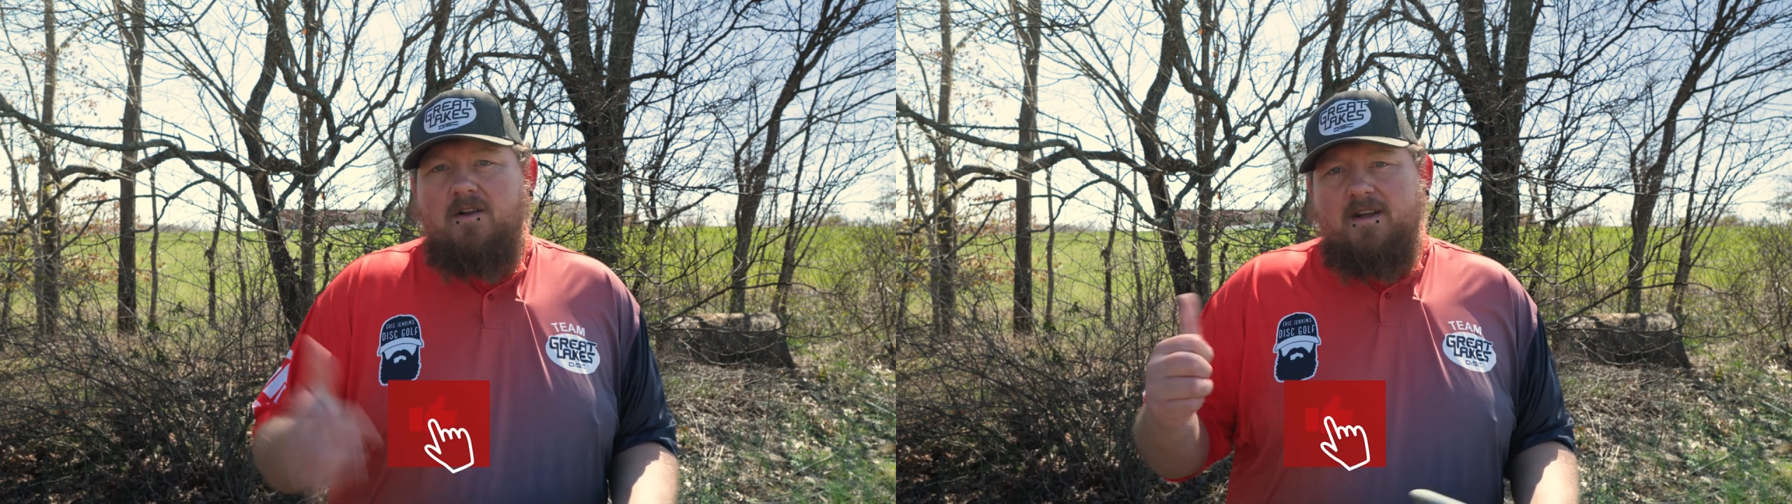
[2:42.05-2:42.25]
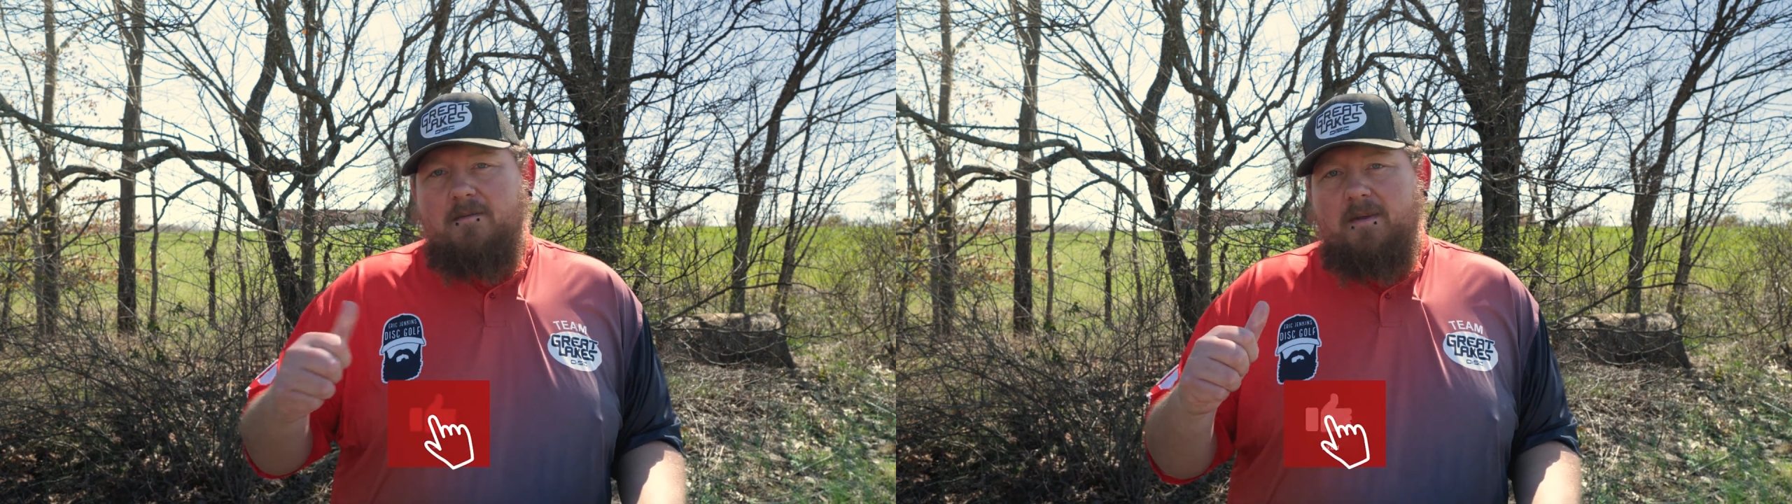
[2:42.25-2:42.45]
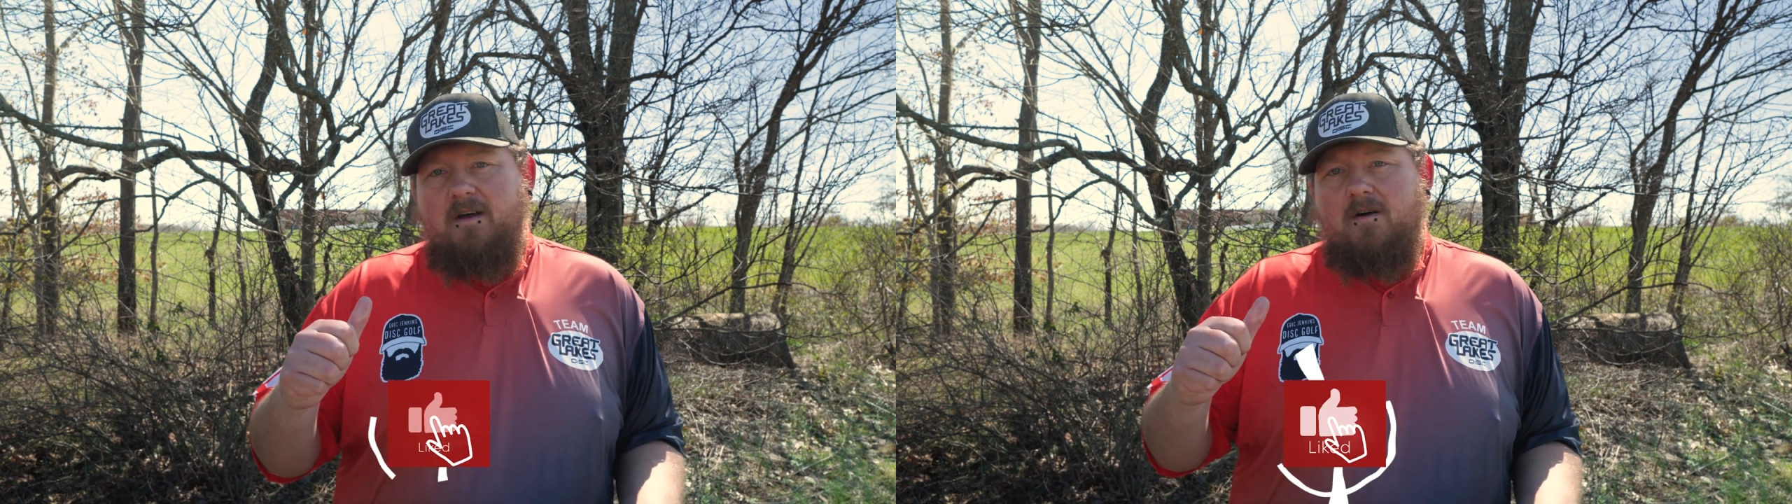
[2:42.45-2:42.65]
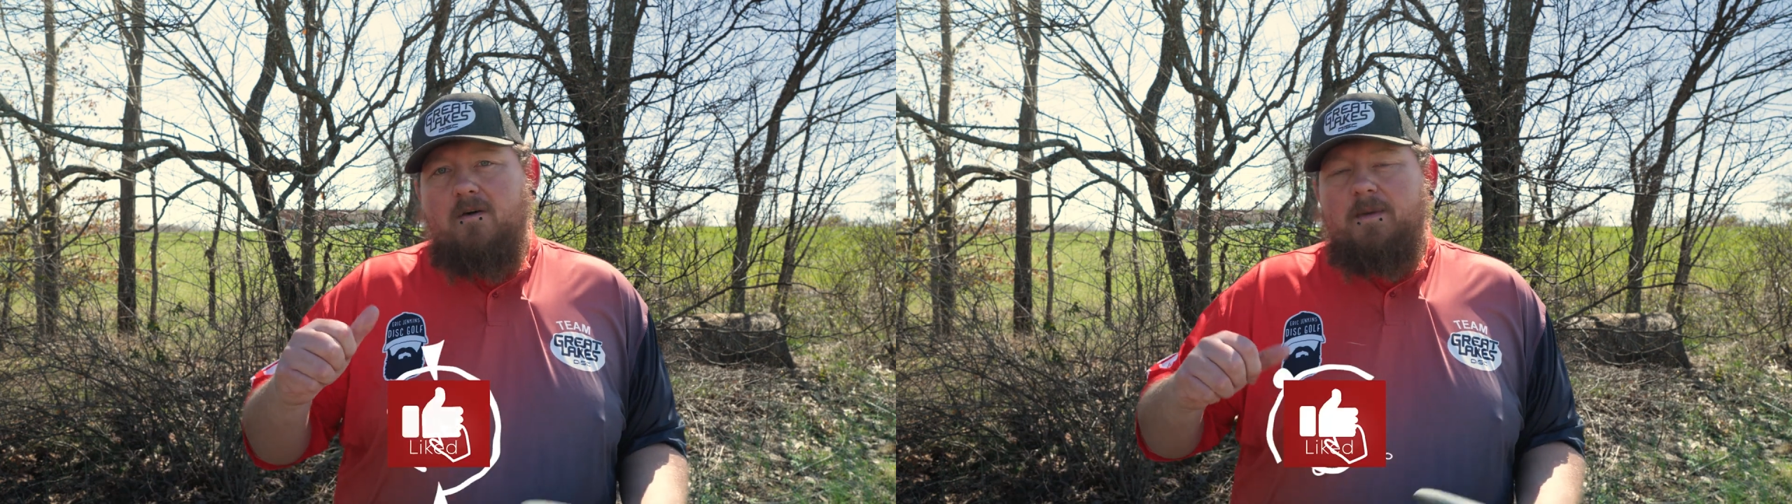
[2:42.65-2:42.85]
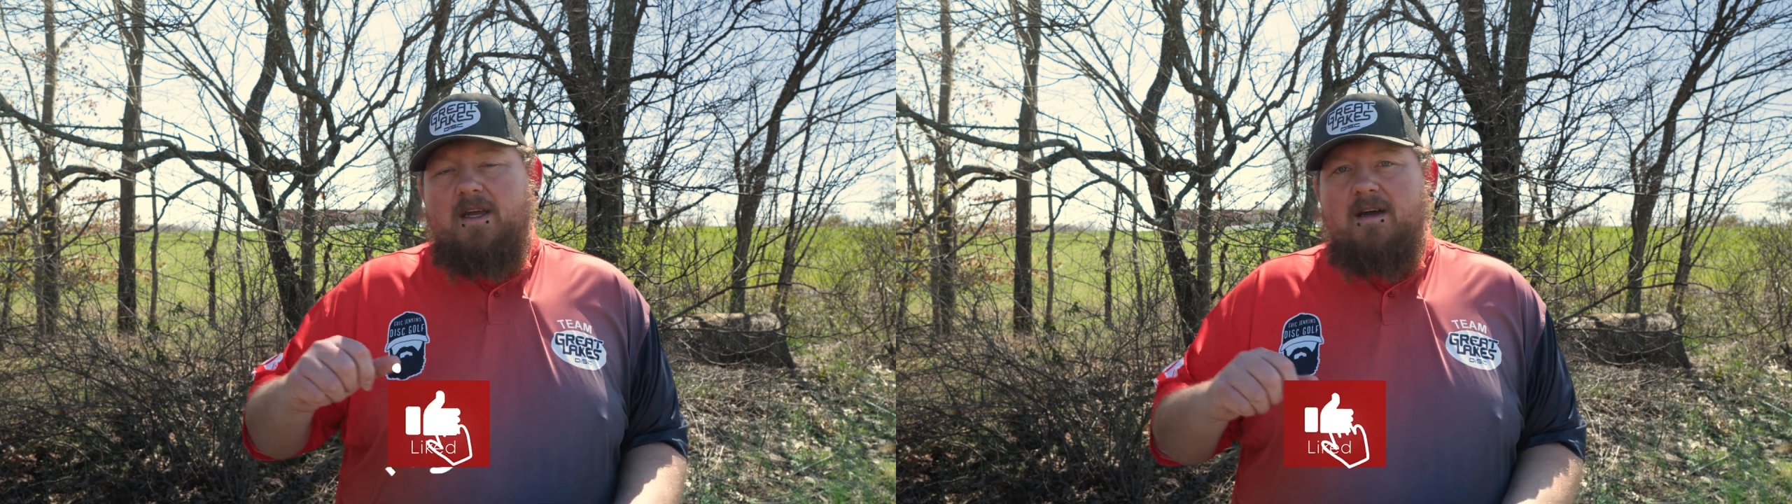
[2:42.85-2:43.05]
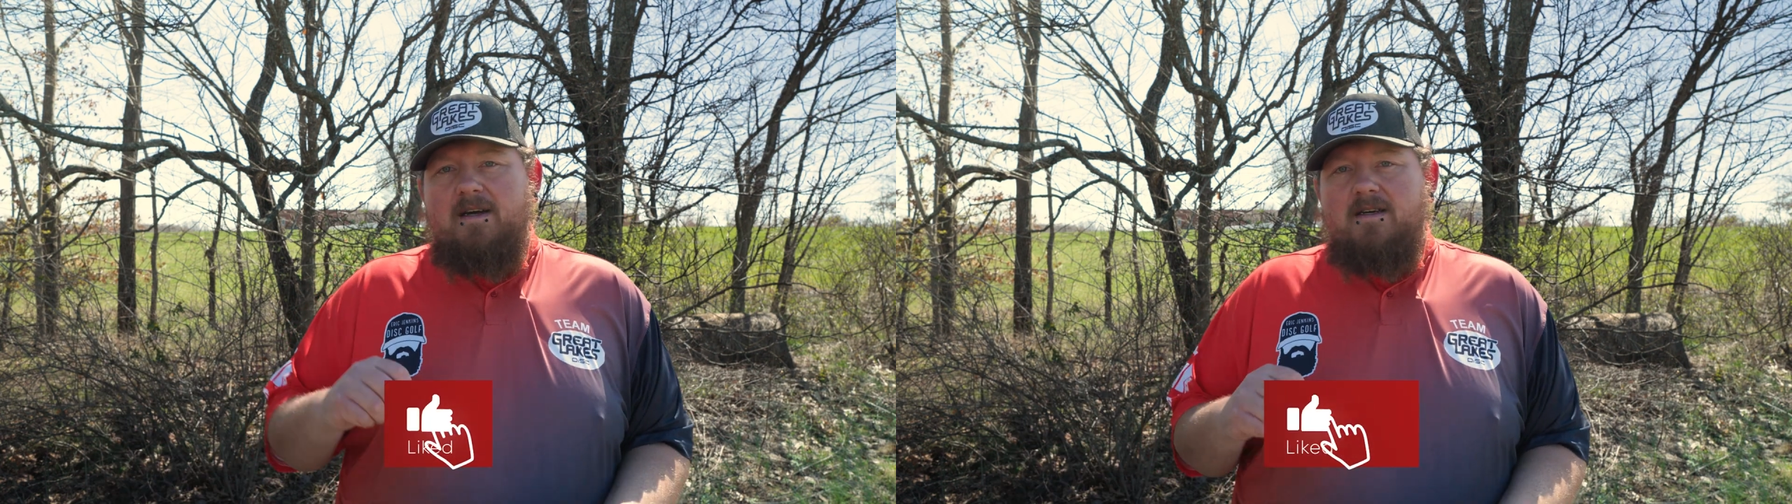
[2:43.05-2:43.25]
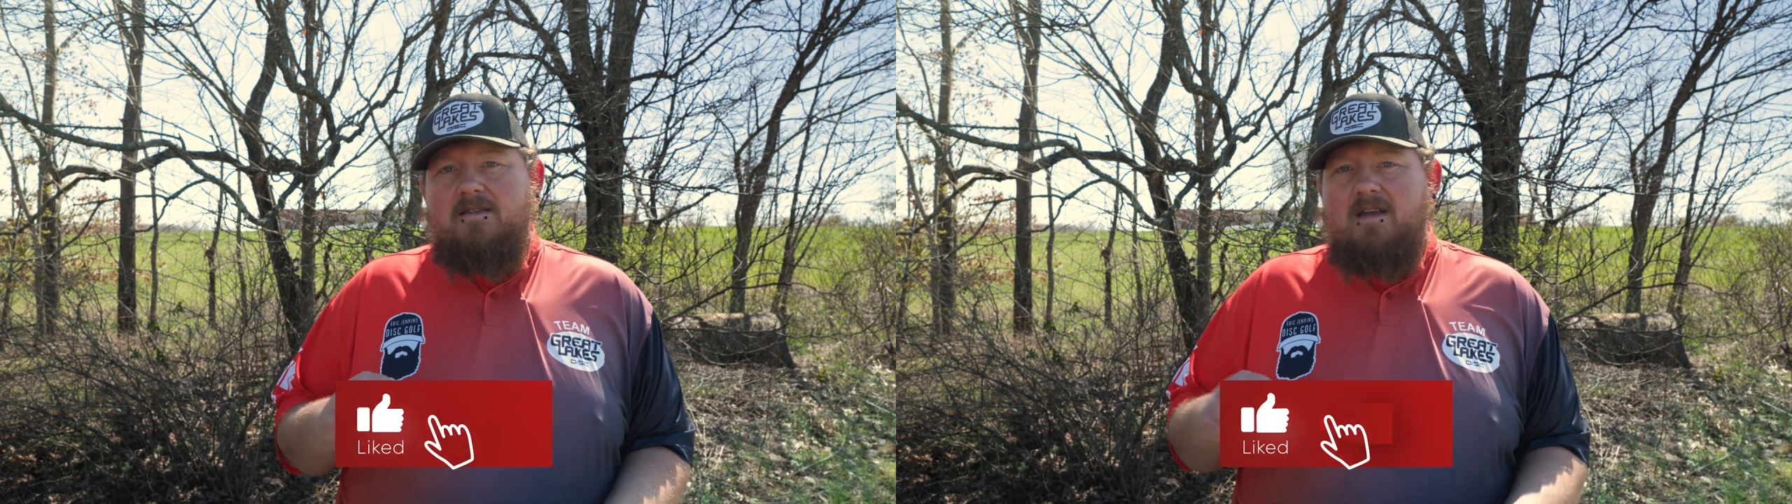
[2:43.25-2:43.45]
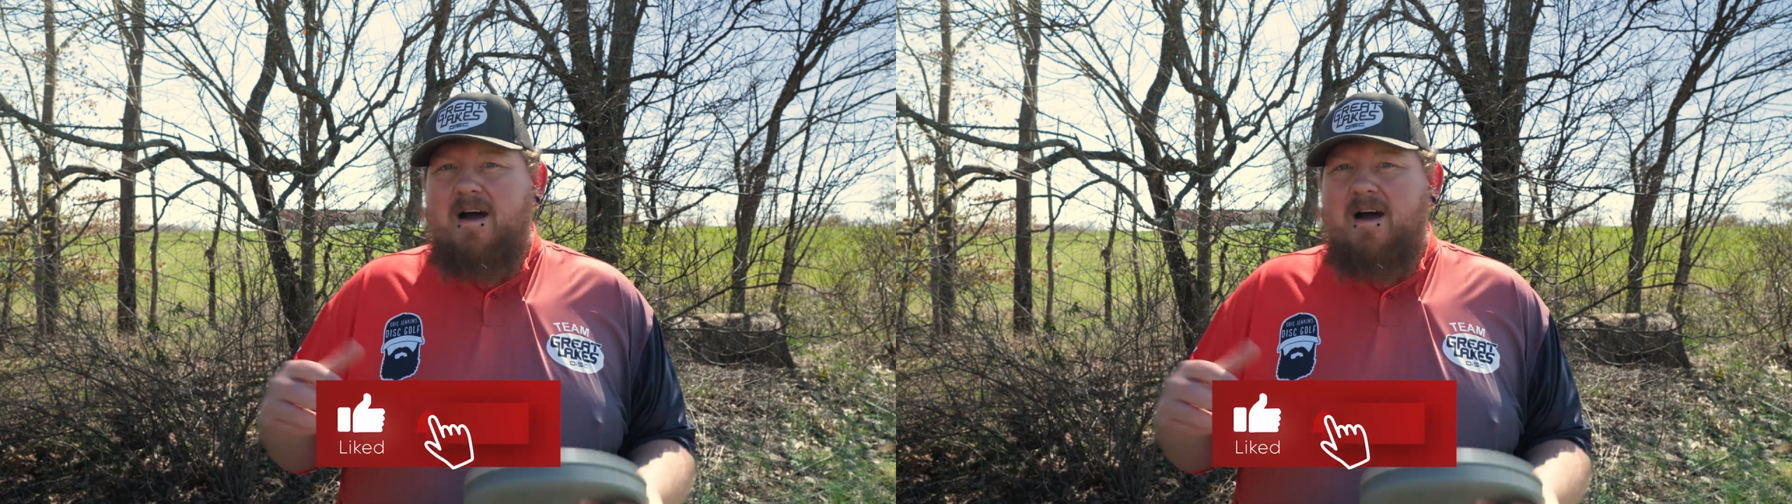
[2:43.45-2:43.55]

click the bell because